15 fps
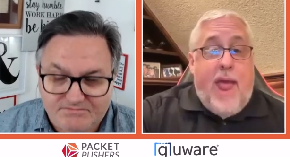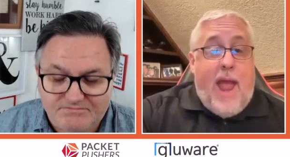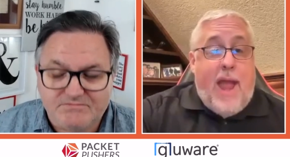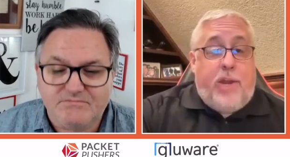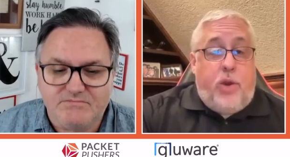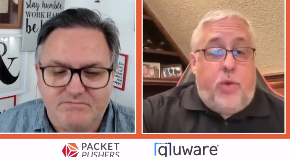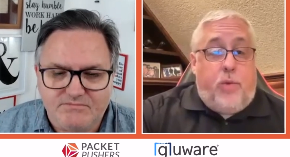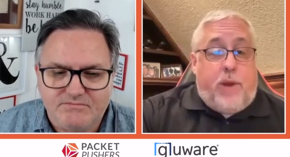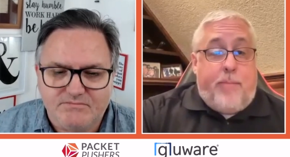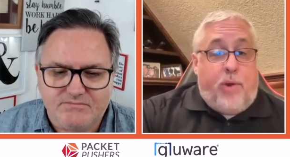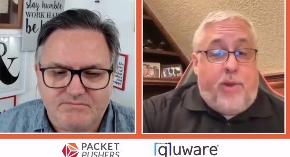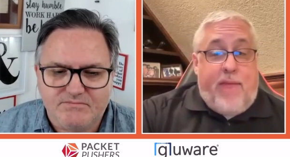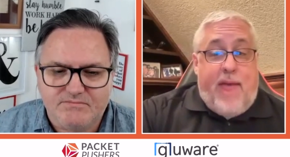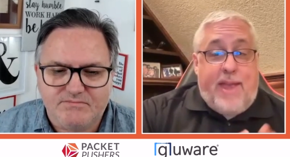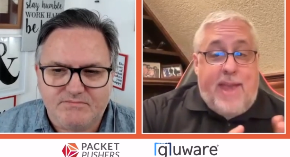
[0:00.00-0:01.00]
Speaker 1: And mm. you hmm. can
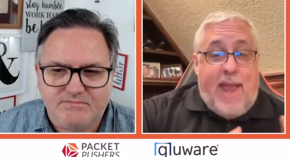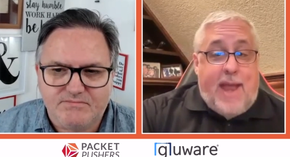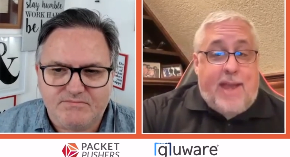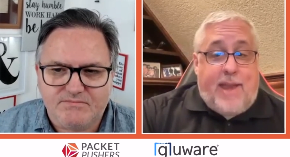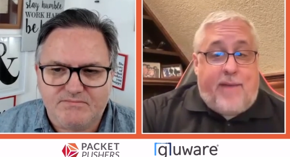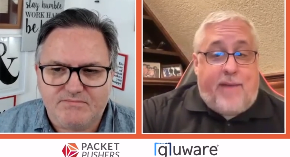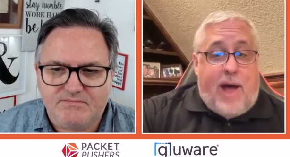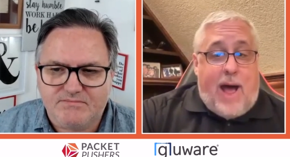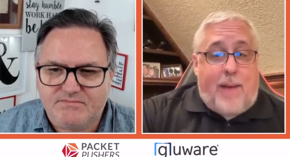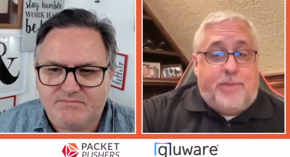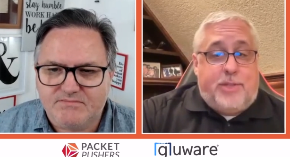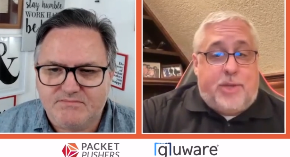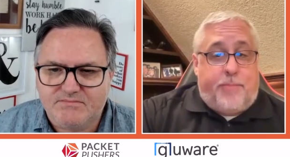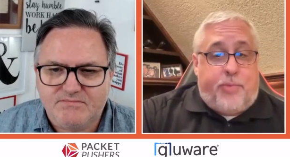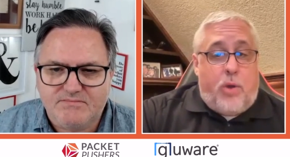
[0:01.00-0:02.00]
bring that net
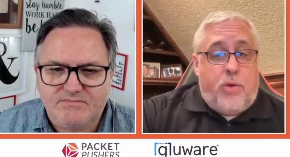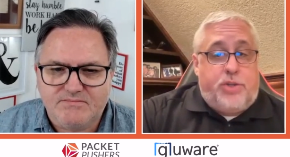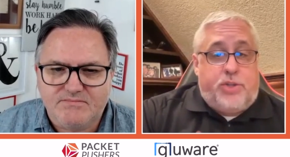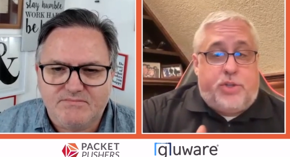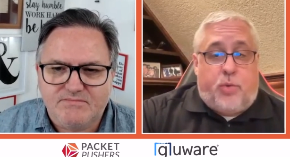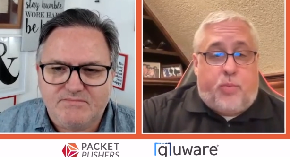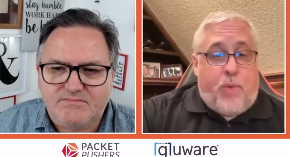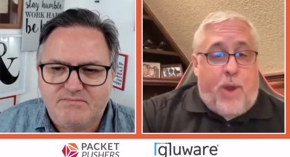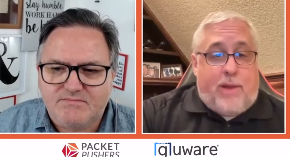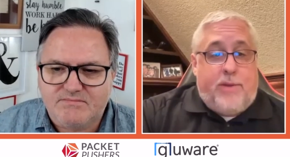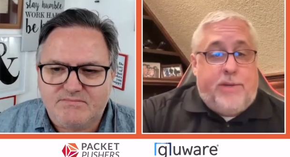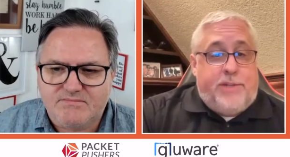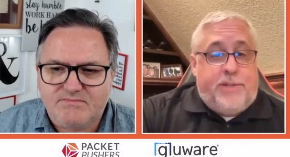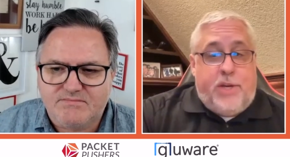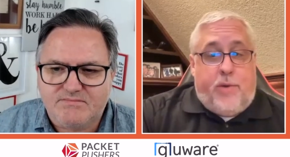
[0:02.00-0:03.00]
DevOps approach
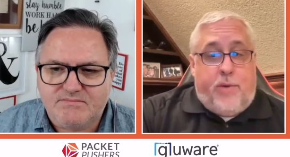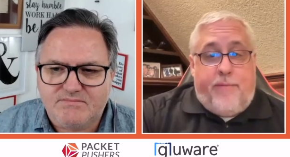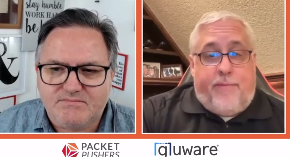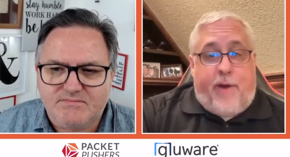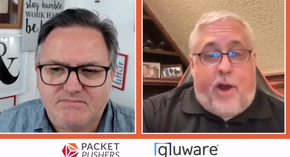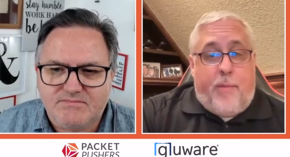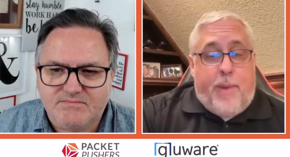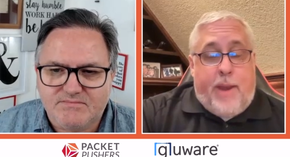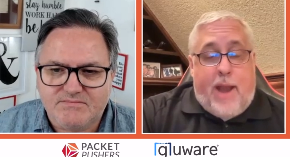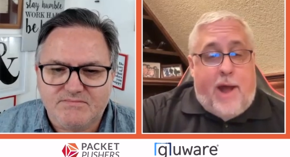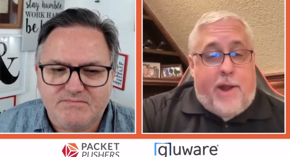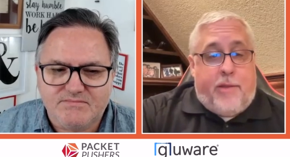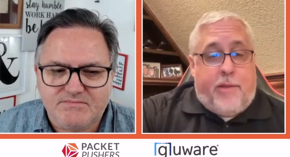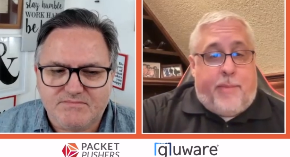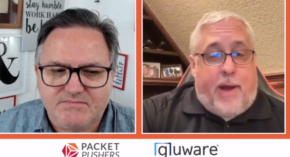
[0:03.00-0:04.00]
directly to your environment
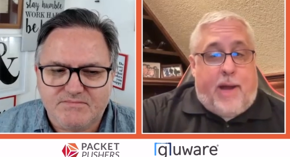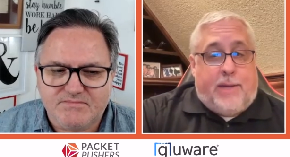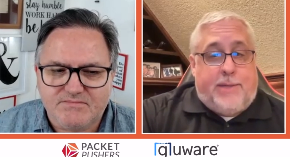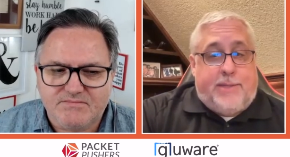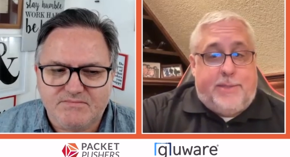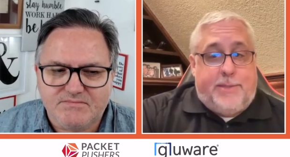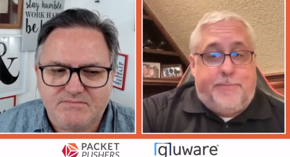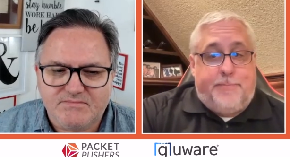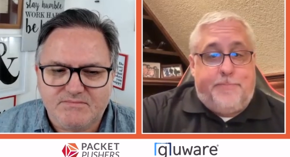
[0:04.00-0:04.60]
out of the box.